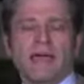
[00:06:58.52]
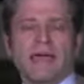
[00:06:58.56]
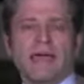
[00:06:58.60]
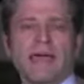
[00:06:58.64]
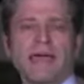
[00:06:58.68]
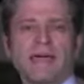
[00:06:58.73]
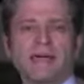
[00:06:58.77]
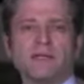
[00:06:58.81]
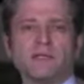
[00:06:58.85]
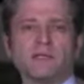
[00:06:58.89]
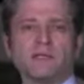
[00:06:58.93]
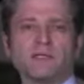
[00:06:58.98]

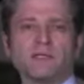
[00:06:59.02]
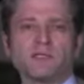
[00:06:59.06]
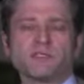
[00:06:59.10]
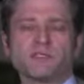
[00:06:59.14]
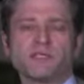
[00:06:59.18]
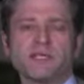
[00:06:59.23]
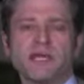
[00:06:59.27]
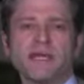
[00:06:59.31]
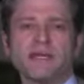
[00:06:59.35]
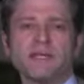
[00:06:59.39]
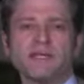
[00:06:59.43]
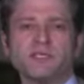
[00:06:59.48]
And
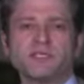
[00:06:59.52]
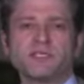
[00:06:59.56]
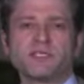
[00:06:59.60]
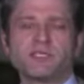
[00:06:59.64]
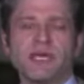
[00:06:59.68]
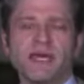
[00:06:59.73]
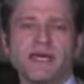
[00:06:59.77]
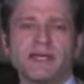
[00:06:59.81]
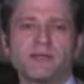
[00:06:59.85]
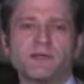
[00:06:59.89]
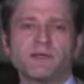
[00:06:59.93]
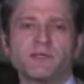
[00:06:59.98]
Stan, he
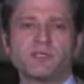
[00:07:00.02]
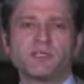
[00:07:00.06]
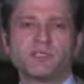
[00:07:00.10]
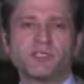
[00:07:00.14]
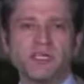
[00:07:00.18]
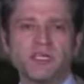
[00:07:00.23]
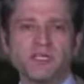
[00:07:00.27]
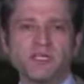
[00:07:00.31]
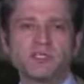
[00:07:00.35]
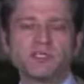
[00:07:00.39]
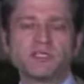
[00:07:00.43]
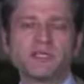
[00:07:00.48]
said
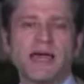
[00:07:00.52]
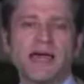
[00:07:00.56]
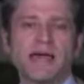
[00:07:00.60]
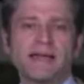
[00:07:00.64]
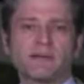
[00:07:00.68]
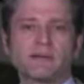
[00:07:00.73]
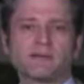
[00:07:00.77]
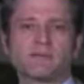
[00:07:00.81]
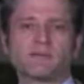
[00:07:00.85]
since that